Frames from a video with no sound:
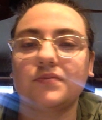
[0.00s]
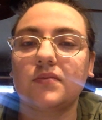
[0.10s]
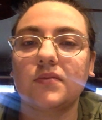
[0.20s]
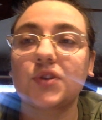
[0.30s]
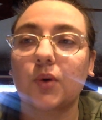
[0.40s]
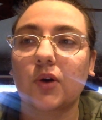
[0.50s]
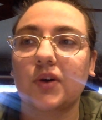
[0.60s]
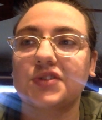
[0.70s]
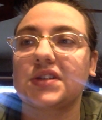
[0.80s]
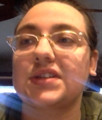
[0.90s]
So one
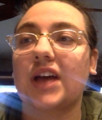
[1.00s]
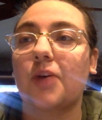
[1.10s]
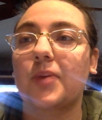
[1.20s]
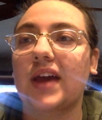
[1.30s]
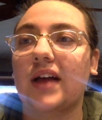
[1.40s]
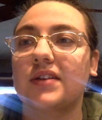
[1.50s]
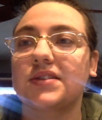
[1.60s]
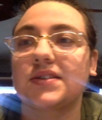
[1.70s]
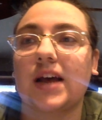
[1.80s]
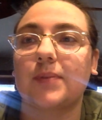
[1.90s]
question is, how many gallons of
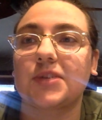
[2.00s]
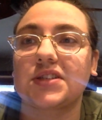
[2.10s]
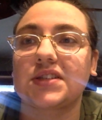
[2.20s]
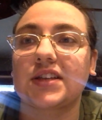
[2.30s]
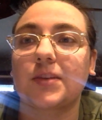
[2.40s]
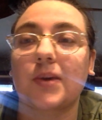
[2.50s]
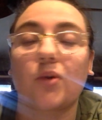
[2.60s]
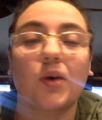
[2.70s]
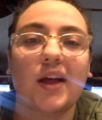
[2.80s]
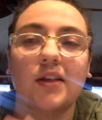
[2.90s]
sap does it take to make
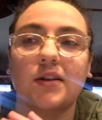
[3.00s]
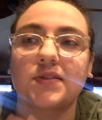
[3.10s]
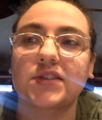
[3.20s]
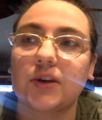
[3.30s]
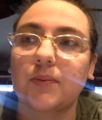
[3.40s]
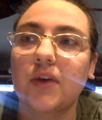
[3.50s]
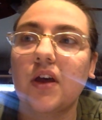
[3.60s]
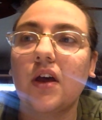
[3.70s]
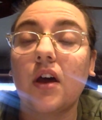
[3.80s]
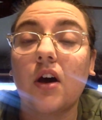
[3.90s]
1 gallon of syrup?
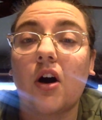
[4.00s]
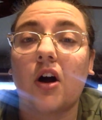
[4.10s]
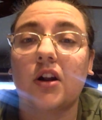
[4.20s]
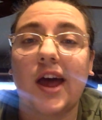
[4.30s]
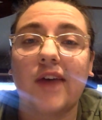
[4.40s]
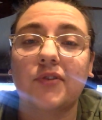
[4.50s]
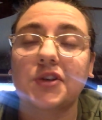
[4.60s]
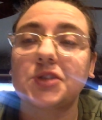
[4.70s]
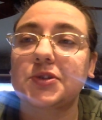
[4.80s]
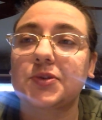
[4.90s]
On
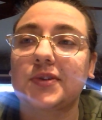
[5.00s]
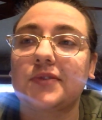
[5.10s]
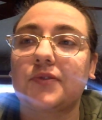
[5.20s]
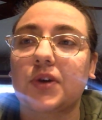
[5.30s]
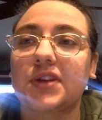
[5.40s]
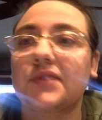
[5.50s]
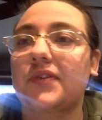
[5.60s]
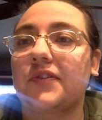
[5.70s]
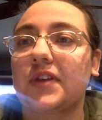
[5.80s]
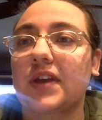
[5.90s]
average, between 40 to
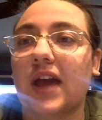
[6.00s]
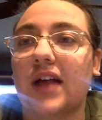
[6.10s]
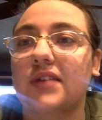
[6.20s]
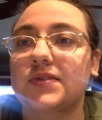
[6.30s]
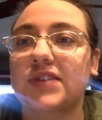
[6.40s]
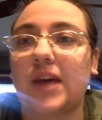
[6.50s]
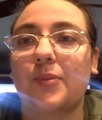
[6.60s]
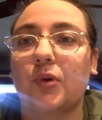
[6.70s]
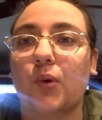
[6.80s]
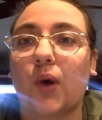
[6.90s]
50 gallons of sap are
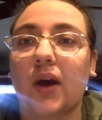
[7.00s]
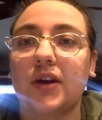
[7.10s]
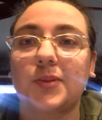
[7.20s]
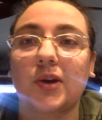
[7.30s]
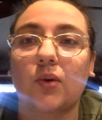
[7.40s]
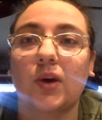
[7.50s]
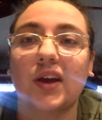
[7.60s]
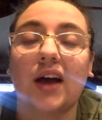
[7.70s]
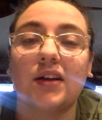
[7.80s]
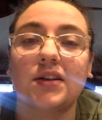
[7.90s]
required to make 1
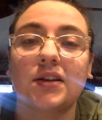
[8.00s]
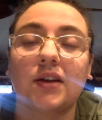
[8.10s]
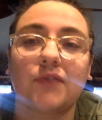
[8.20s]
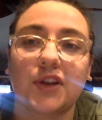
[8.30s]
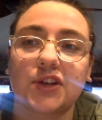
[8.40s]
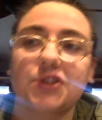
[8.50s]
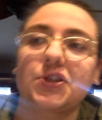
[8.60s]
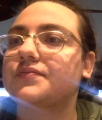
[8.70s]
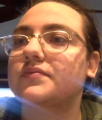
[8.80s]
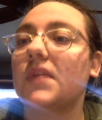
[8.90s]
gallon of finished
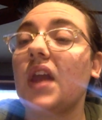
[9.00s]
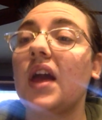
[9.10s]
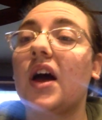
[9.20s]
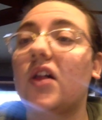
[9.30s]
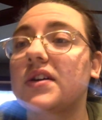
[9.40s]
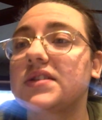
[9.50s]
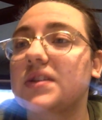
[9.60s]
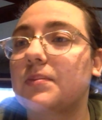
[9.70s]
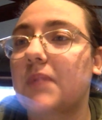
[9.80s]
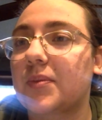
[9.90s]
syrup. How long is the
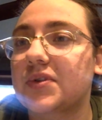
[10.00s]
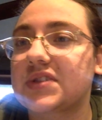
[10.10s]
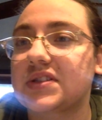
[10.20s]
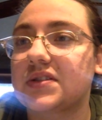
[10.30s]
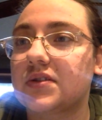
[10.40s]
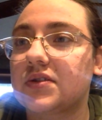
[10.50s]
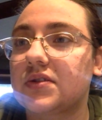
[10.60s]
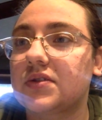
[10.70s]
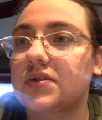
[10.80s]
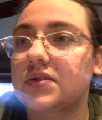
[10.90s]
maple
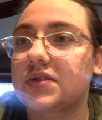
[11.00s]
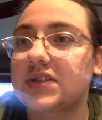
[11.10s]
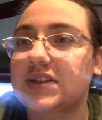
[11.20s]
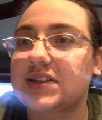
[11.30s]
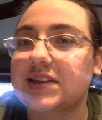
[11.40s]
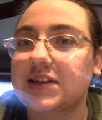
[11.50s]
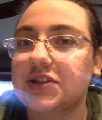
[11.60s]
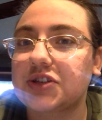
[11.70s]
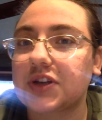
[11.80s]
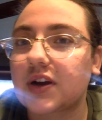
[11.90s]
season
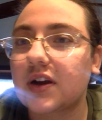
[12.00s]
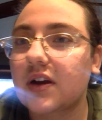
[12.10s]
each year?